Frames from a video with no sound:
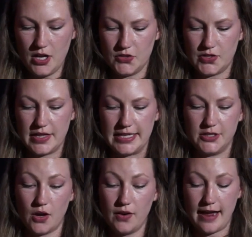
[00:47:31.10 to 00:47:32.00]
So they
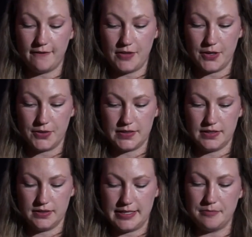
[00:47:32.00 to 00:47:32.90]
don't have
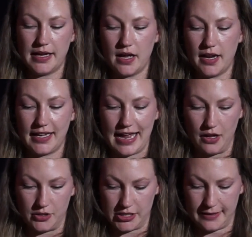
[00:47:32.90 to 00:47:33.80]
those symbiotic
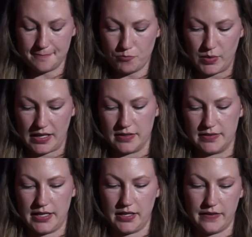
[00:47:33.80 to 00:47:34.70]
algae because
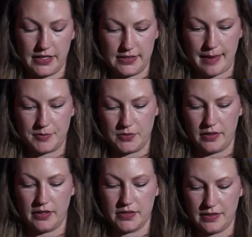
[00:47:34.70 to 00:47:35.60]
they live at depths
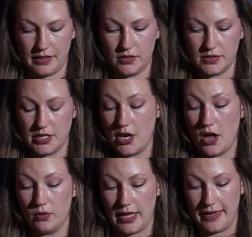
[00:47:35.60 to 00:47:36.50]
where there's little to
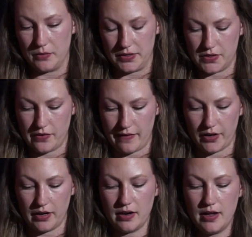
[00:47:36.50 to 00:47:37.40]
no light
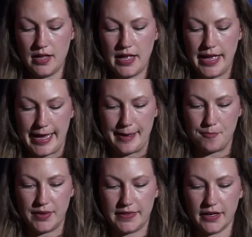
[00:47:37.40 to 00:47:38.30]
whatsoever.
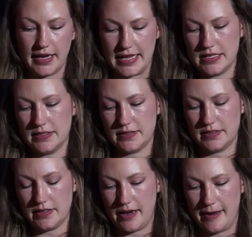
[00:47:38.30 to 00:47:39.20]
But there
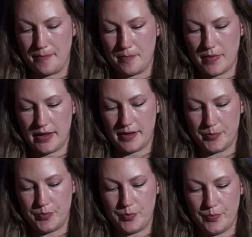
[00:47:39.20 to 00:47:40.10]
is
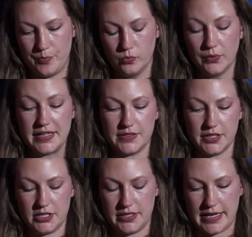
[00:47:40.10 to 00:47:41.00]

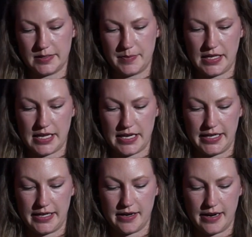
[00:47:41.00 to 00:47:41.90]
research that's
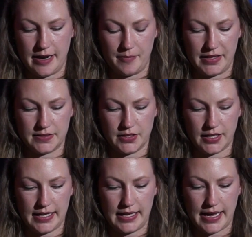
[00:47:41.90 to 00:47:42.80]
beginning that's
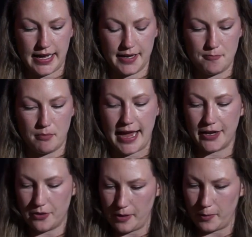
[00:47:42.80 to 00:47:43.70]
looking at
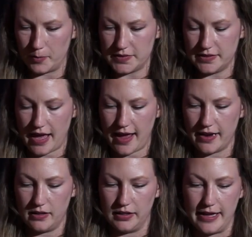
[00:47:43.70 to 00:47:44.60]
microbes
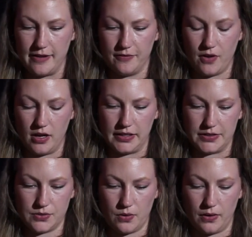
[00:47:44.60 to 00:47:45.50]
that live on
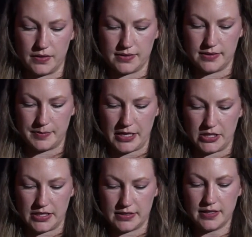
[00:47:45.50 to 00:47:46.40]
these corals and
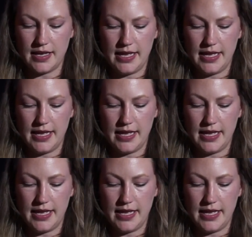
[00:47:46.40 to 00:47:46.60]
sponges